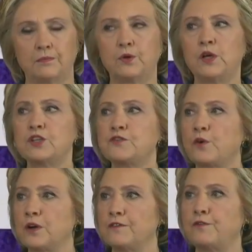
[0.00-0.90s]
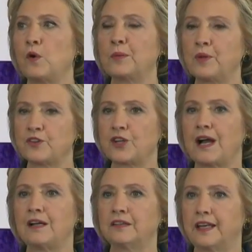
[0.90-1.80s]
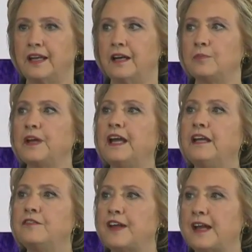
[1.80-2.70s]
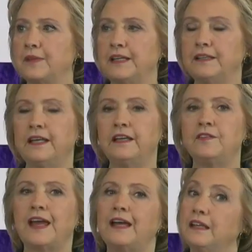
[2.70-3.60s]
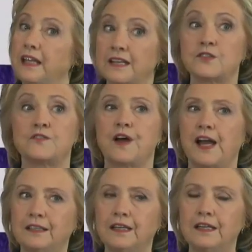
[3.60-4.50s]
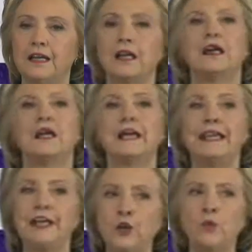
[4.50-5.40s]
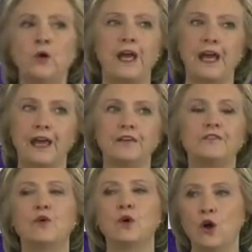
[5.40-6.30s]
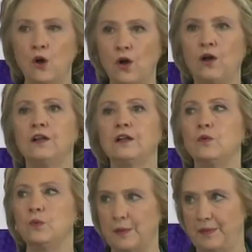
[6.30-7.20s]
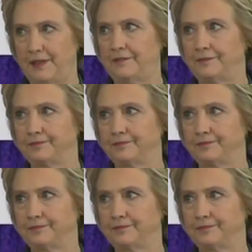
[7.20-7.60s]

push for affordable child care, paid family leave, and yes, finally, equal pay for all women.